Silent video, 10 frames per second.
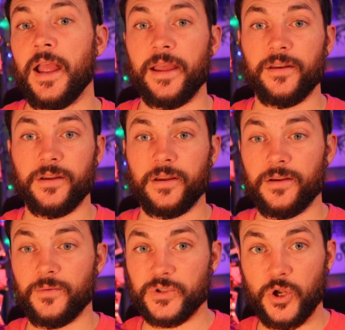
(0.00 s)
And
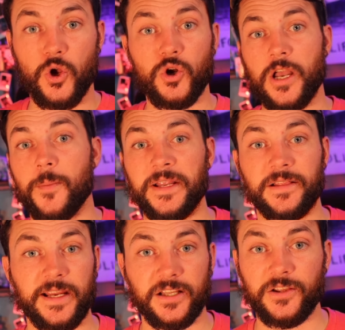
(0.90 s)
it was all coming
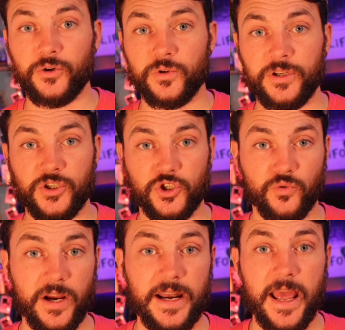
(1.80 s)
like literally
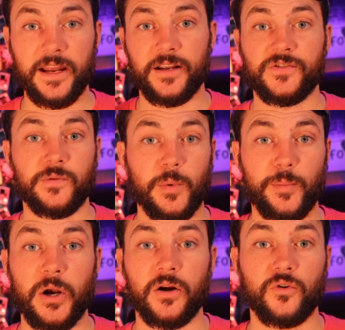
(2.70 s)
straight at us from
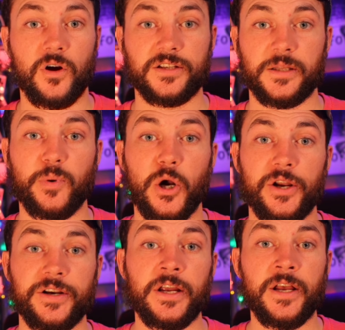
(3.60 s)
across the
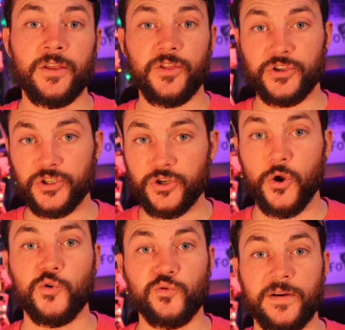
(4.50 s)
pond. The
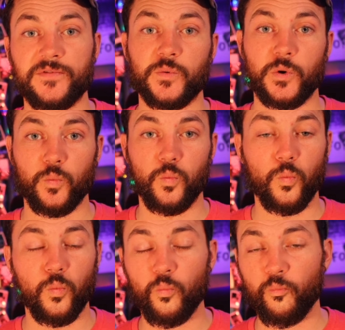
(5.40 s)
snow drifts were
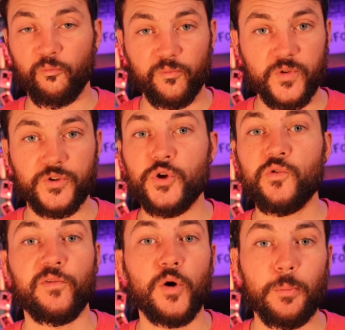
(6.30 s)

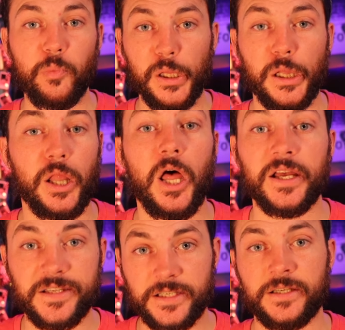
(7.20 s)
two foot
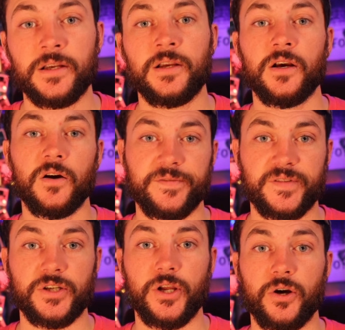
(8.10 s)
plus of
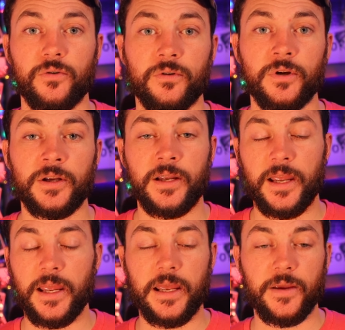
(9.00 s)
snow.
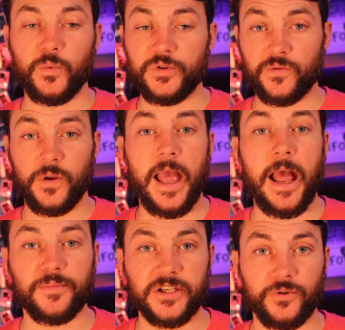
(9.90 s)
It was
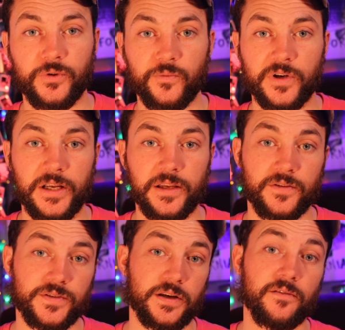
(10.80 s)
absolutely
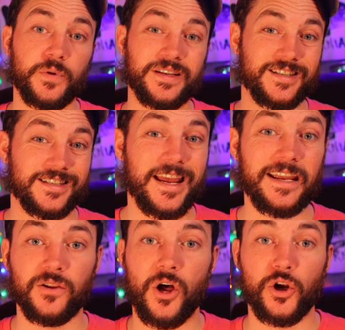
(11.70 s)
ridiculous. And if we'd
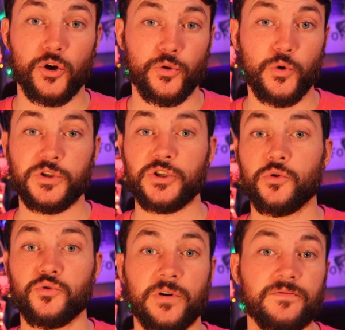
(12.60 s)
stayed longer, those
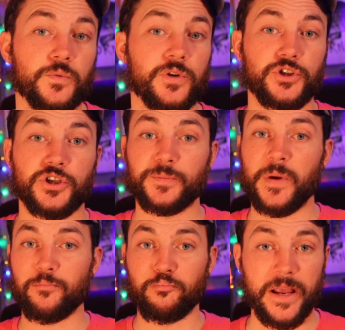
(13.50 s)
snow drifts would have just
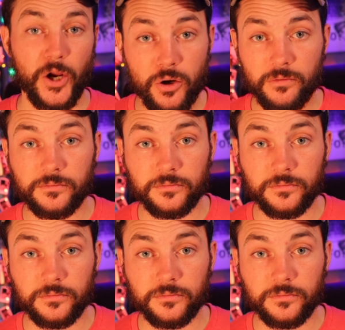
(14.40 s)
been bigger